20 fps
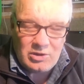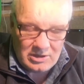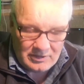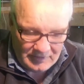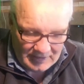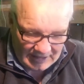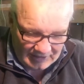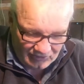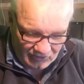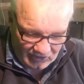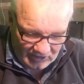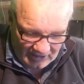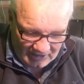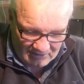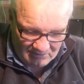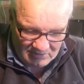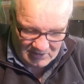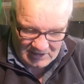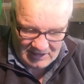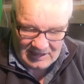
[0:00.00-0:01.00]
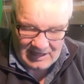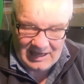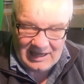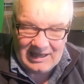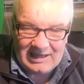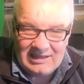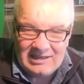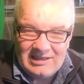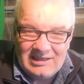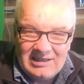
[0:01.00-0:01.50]
that's going to be
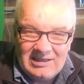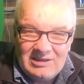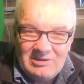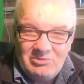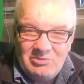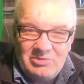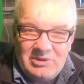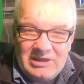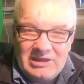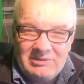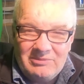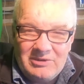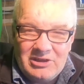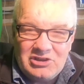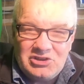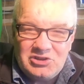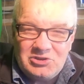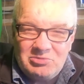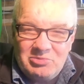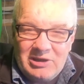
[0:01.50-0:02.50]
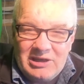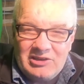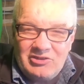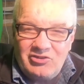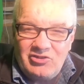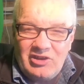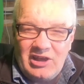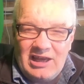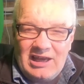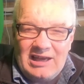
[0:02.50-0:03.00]
a mish,
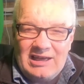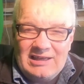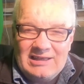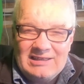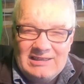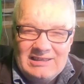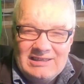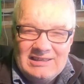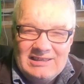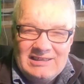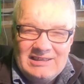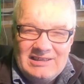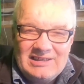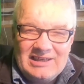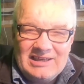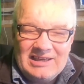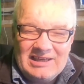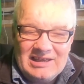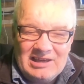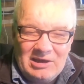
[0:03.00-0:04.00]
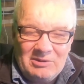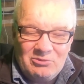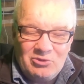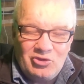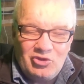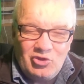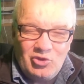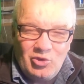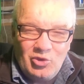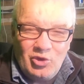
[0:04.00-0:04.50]
but I'm
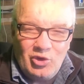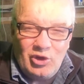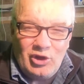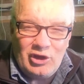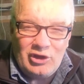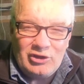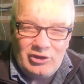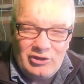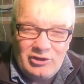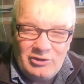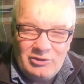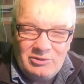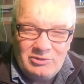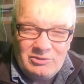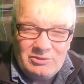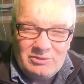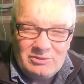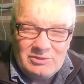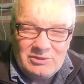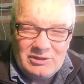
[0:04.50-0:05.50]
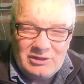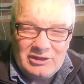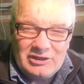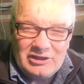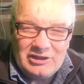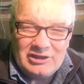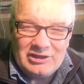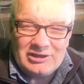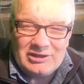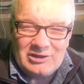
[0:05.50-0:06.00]
sure
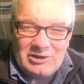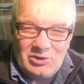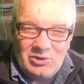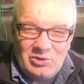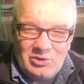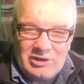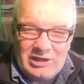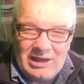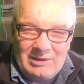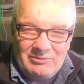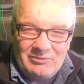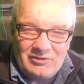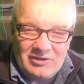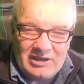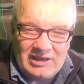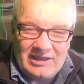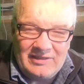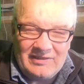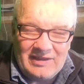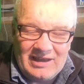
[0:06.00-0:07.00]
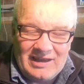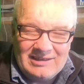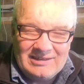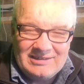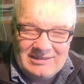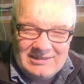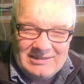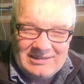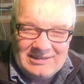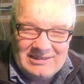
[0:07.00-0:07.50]
it'll all come together.
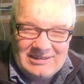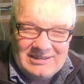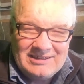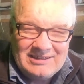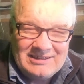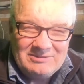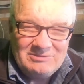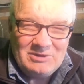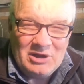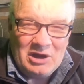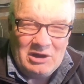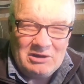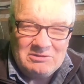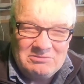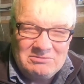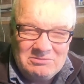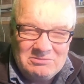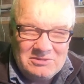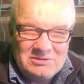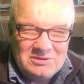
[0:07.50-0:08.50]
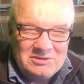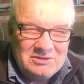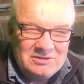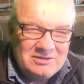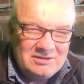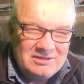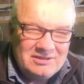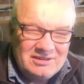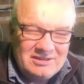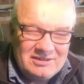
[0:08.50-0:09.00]
Well,
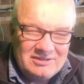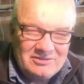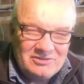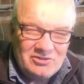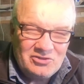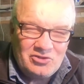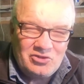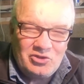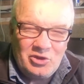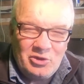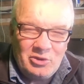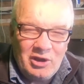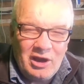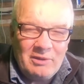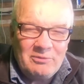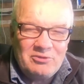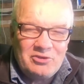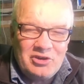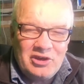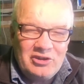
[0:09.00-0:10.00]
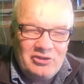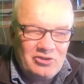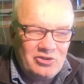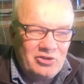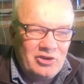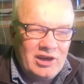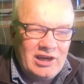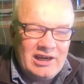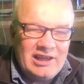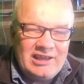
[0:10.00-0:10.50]
it's two options,
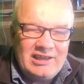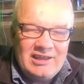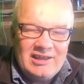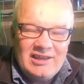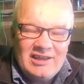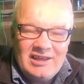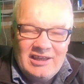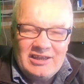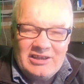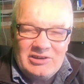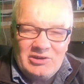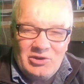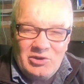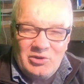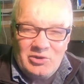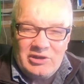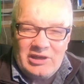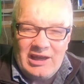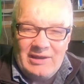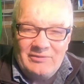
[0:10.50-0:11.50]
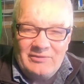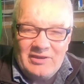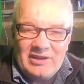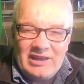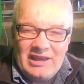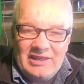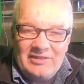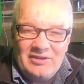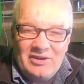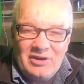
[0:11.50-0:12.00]
really. It'll all come
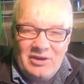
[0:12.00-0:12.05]
together